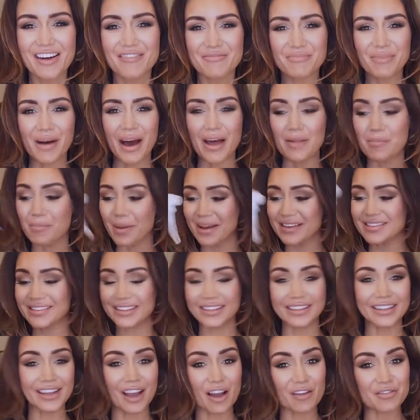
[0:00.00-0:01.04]
but
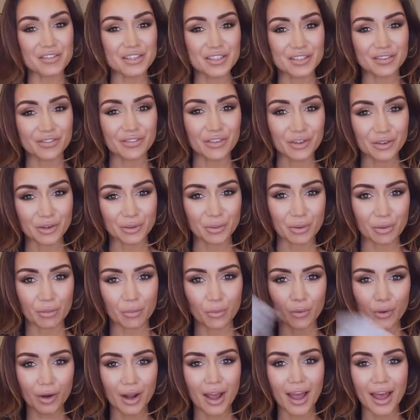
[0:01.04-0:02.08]
basically I've just filled it with
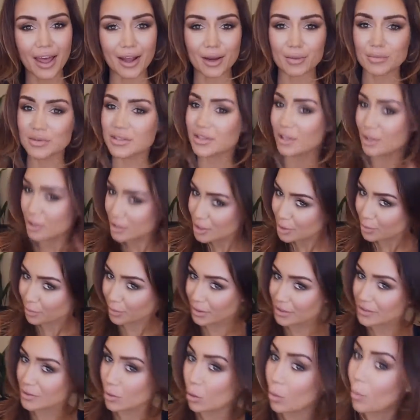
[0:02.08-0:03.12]
water and I'm just gonna
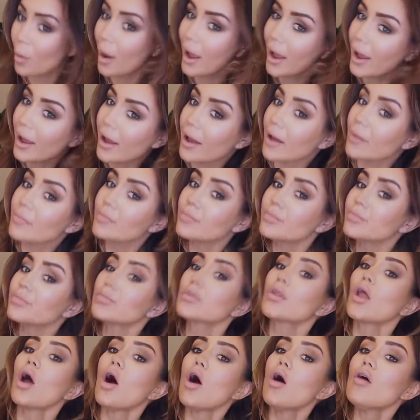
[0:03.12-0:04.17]
spritz all my hair.
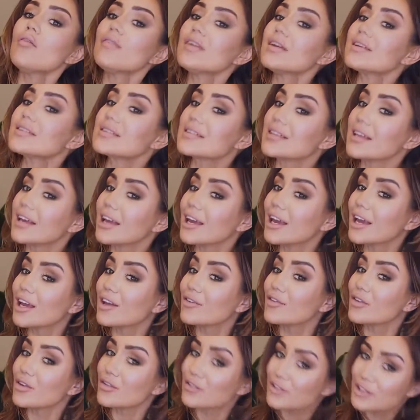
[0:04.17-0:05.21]
Obviously,
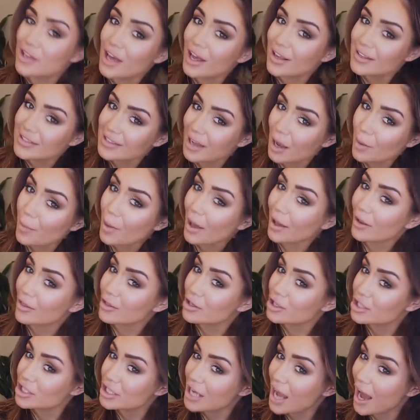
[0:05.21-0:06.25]
if you've just come out of
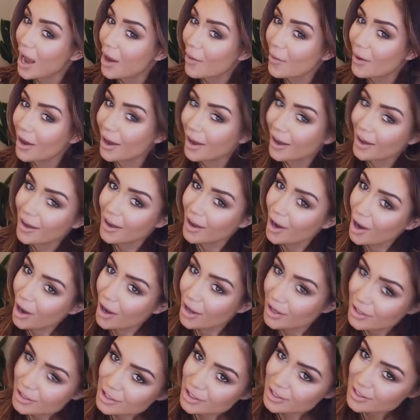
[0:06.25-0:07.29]
the shower,
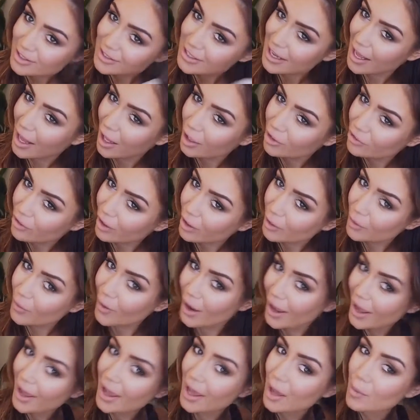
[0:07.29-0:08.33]
just towel dry your
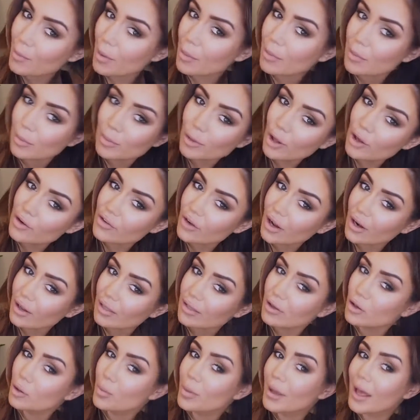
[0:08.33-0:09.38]
hair, maybe blow dry it a
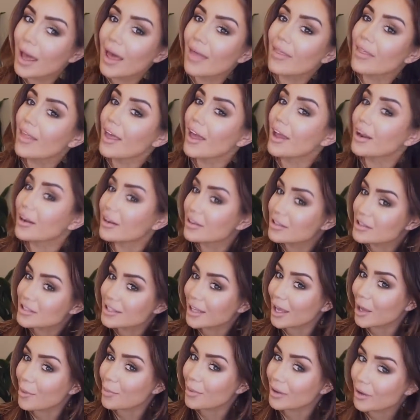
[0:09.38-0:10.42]
little bit, and then
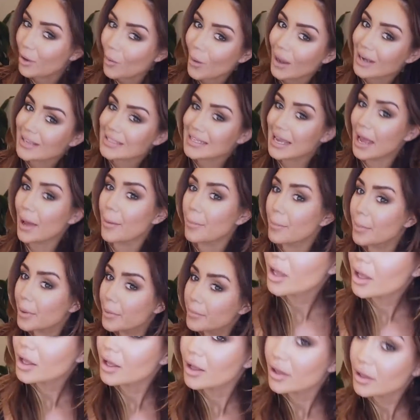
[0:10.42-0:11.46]
just keep it quite damp.
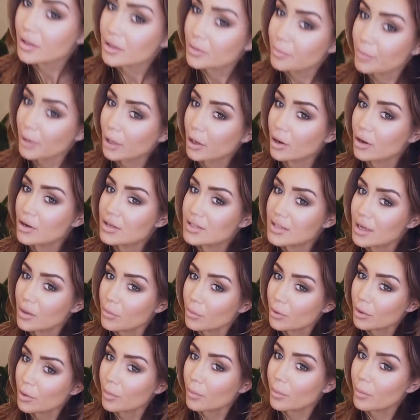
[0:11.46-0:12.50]
Because I
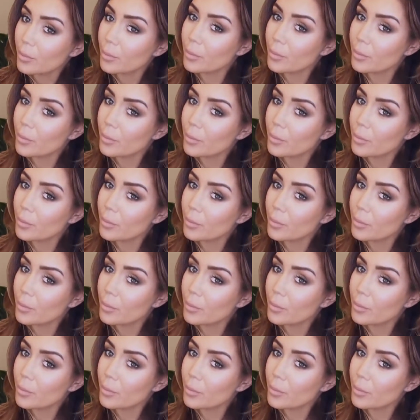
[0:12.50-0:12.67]
want to